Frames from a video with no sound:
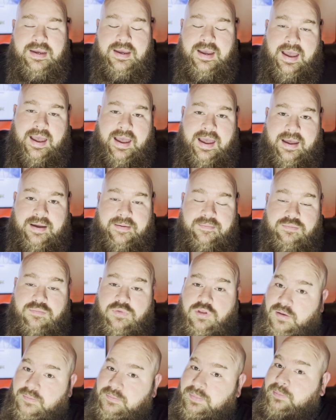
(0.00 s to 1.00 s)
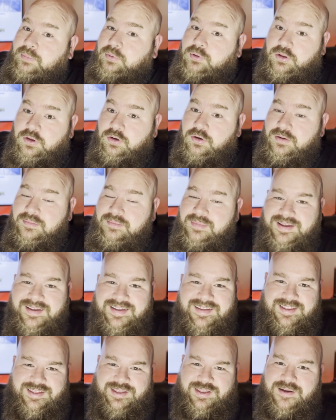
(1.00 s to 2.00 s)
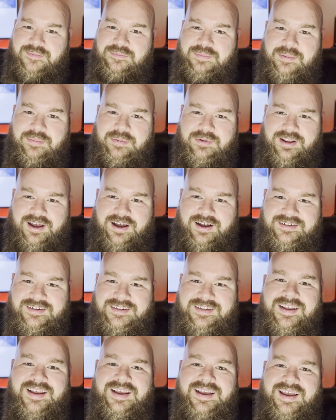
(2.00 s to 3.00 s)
Some people do them, some people don't.